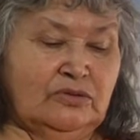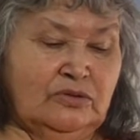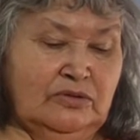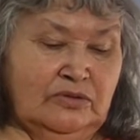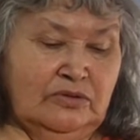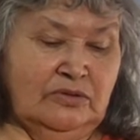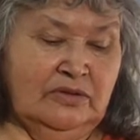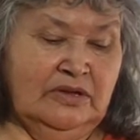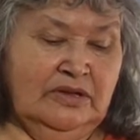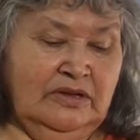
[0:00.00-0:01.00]
act
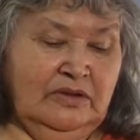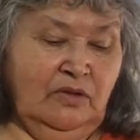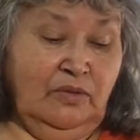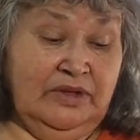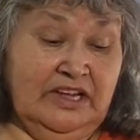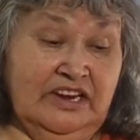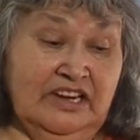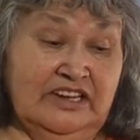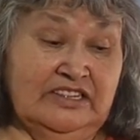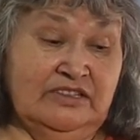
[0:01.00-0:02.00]
badly towards
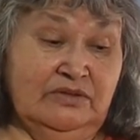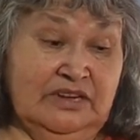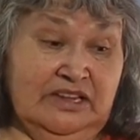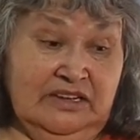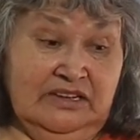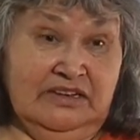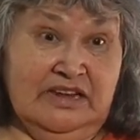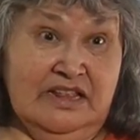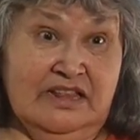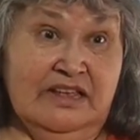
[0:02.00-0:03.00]
others, or
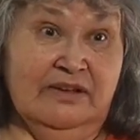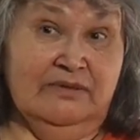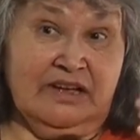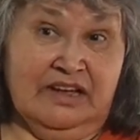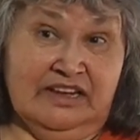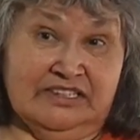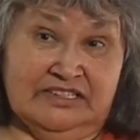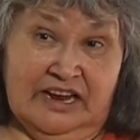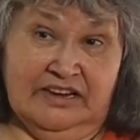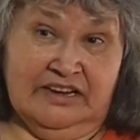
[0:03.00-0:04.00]
engage in other
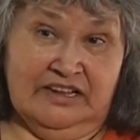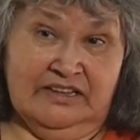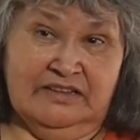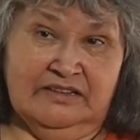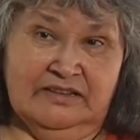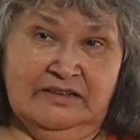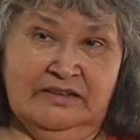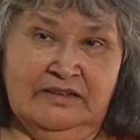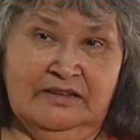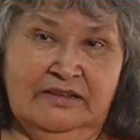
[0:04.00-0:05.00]
behaviors that harm
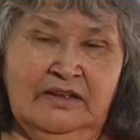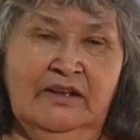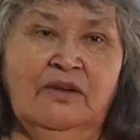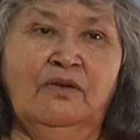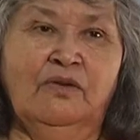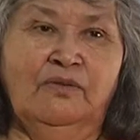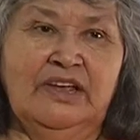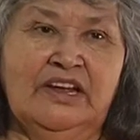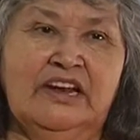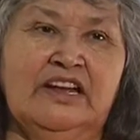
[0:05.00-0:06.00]
or disturb
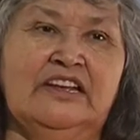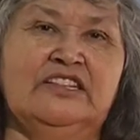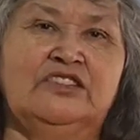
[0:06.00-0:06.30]
others.